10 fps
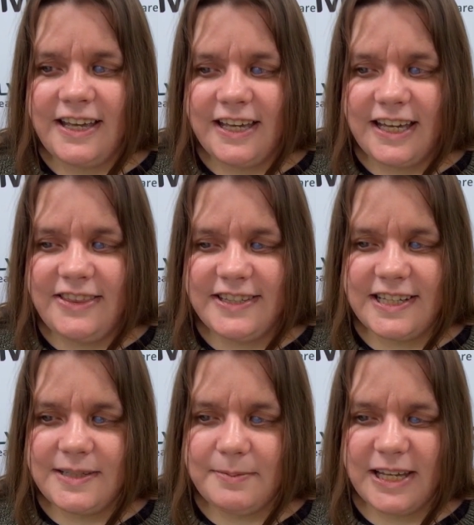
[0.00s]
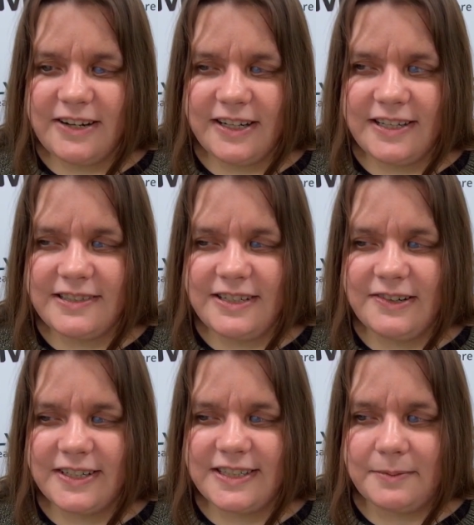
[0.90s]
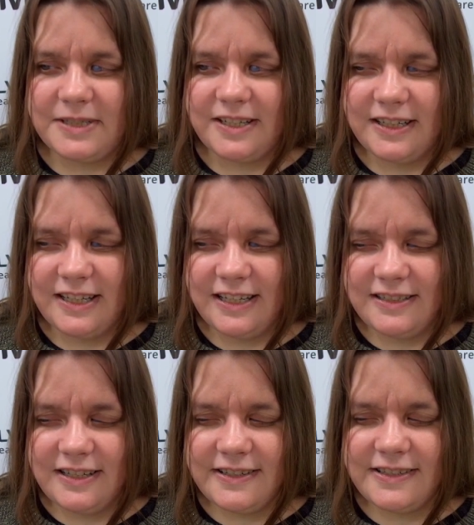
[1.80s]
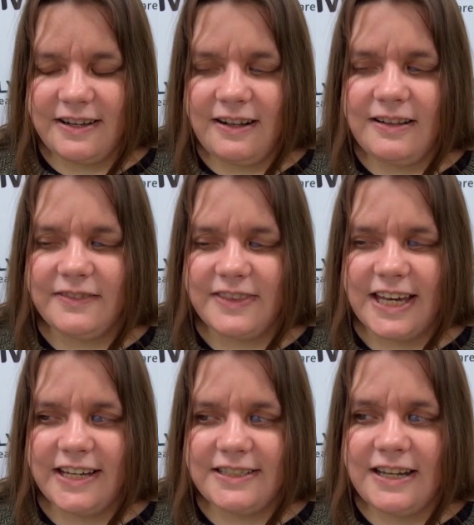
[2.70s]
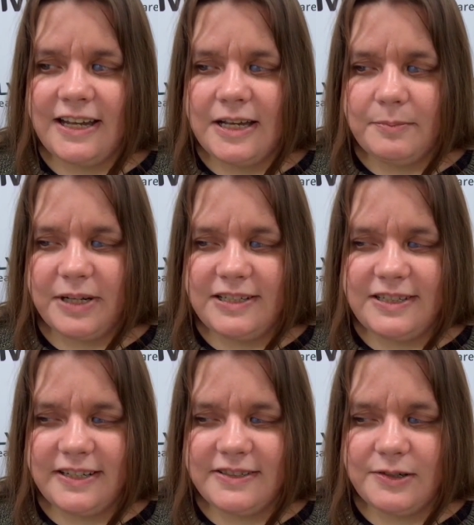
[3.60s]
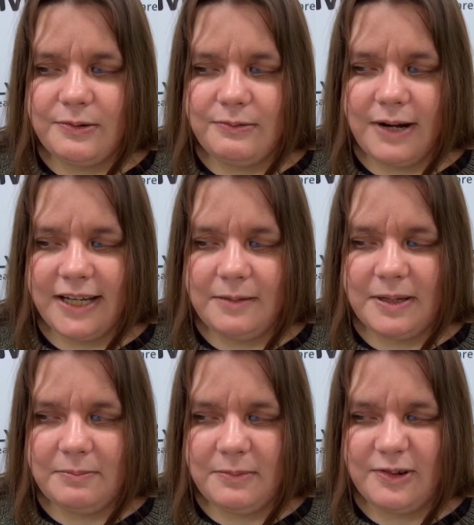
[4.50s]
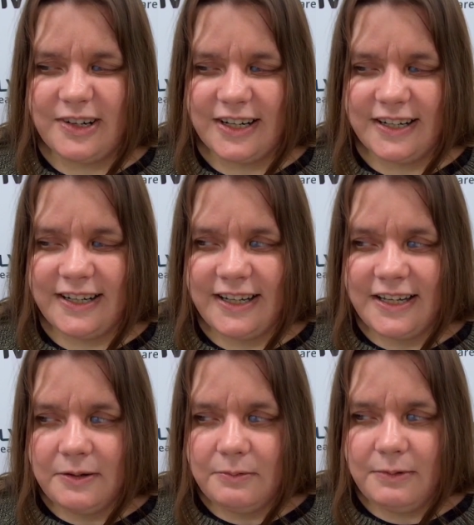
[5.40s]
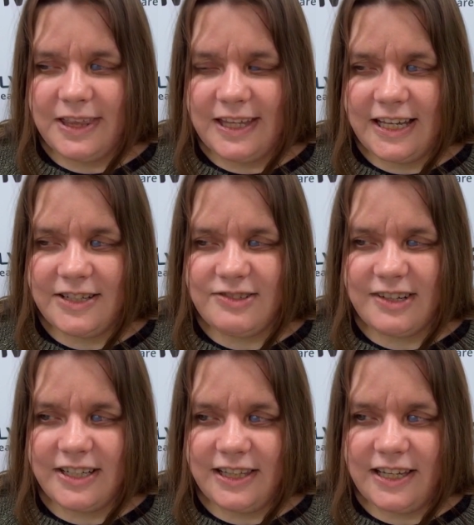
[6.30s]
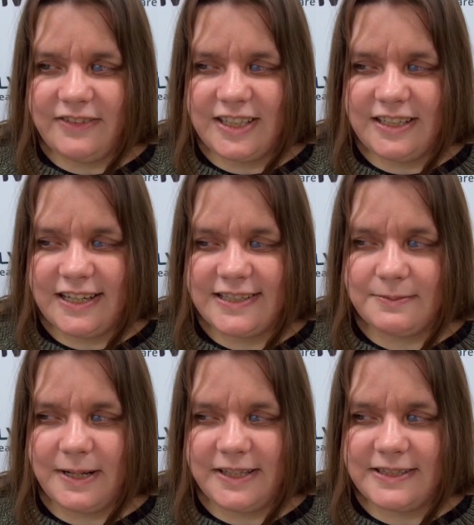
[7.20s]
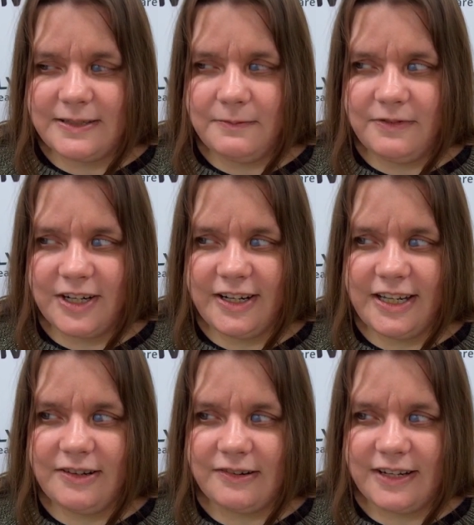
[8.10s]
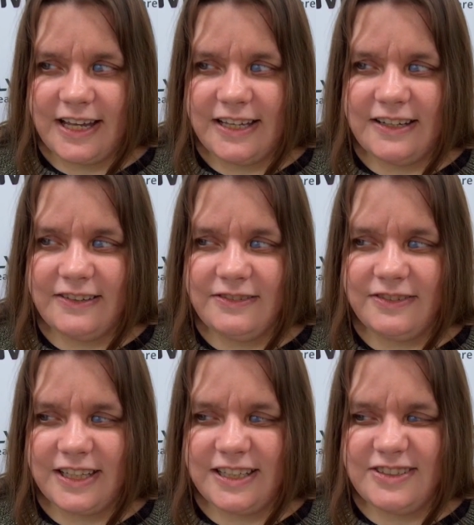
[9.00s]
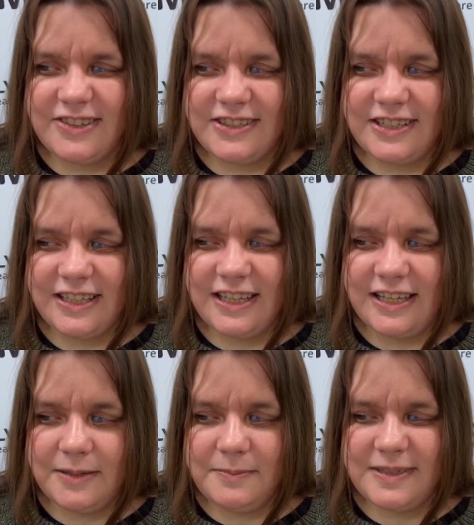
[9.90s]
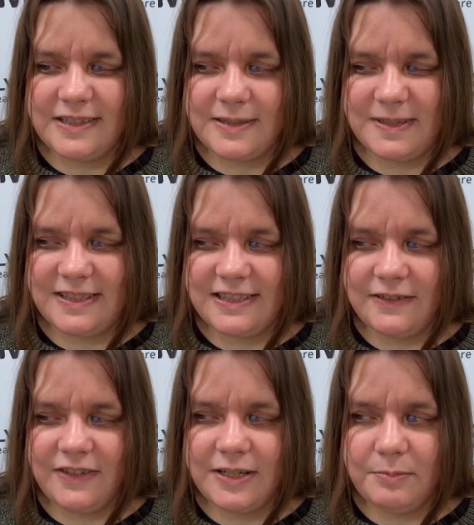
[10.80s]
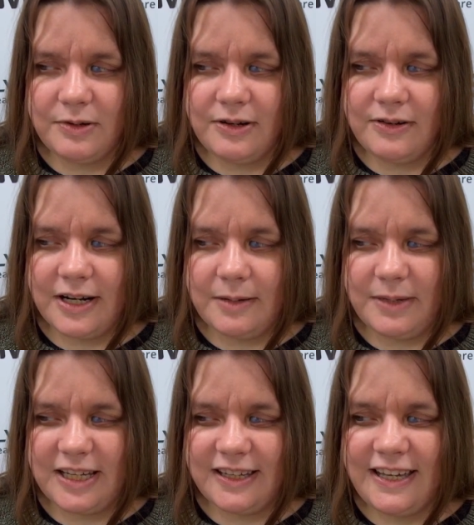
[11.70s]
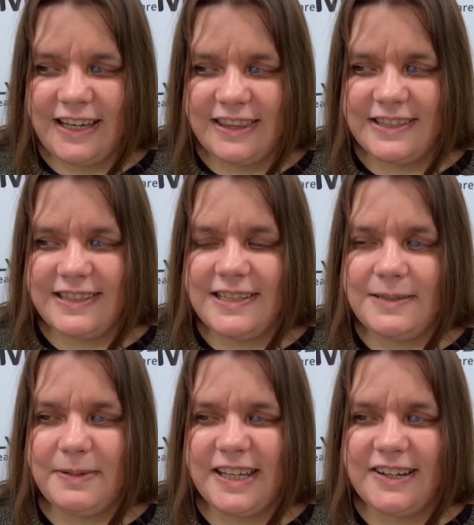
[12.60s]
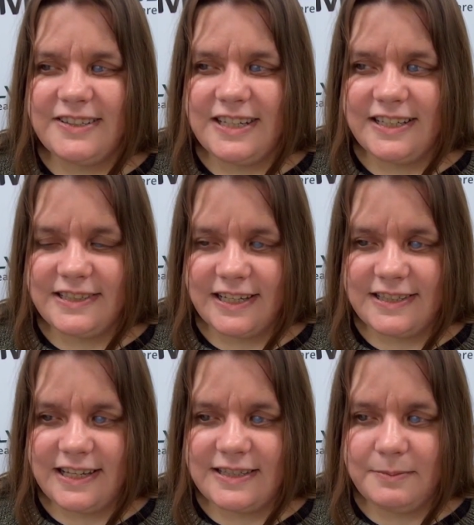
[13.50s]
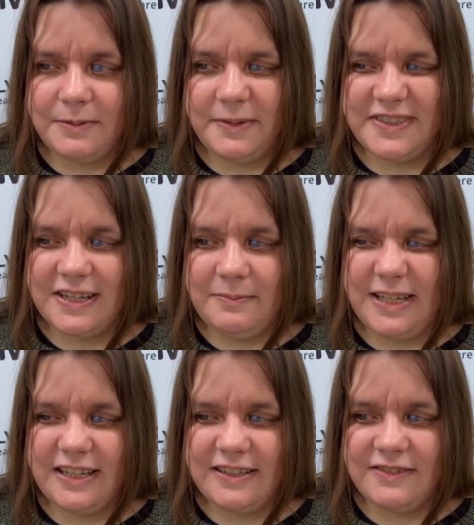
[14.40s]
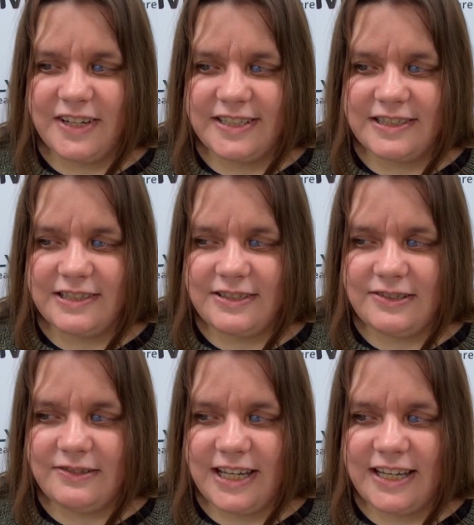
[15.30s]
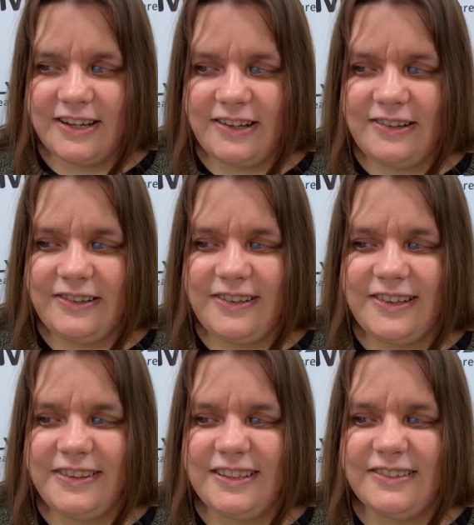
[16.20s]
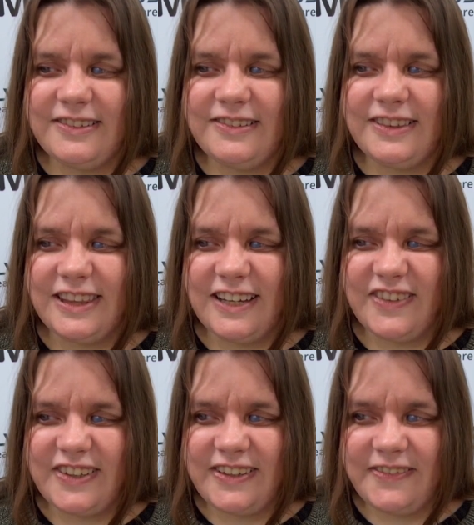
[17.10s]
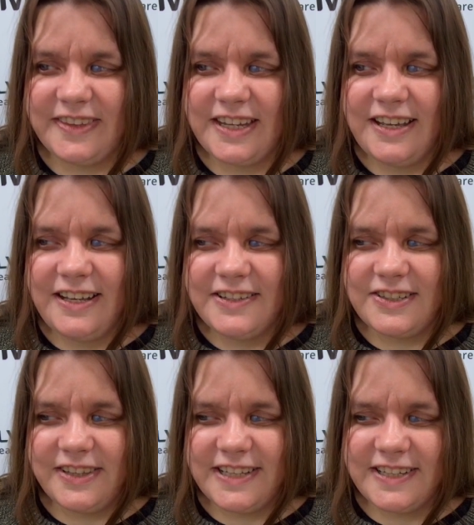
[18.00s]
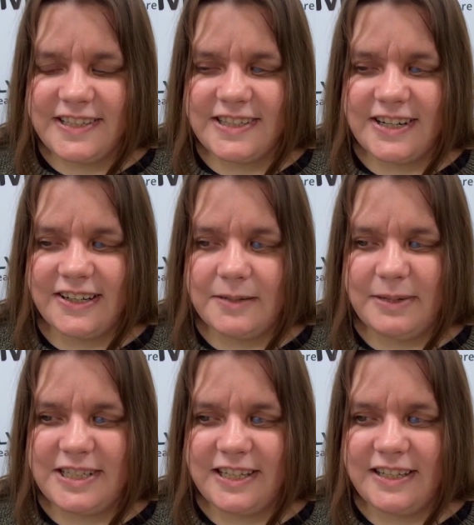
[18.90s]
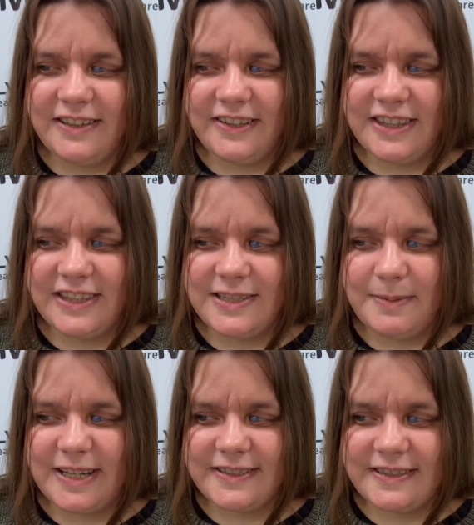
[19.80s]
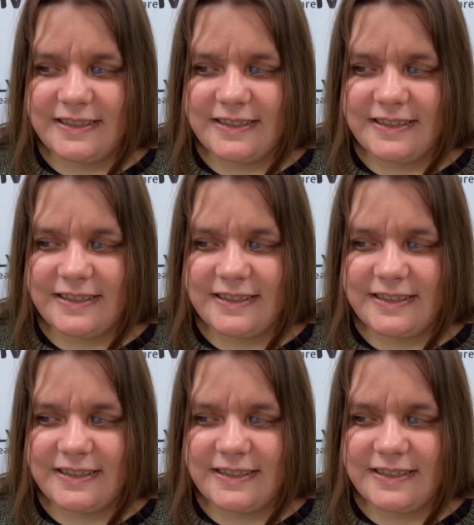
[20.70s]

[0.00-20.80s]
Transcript: And the SensePlayer is no exception. It does all of that, but it does quite a bit more. With Android 11, as well as some very creative and interesting HIMS-specific programming, the SensePlayer takes accessible multimedia devices to a whole new level. So let's get started by taking a look at the specs.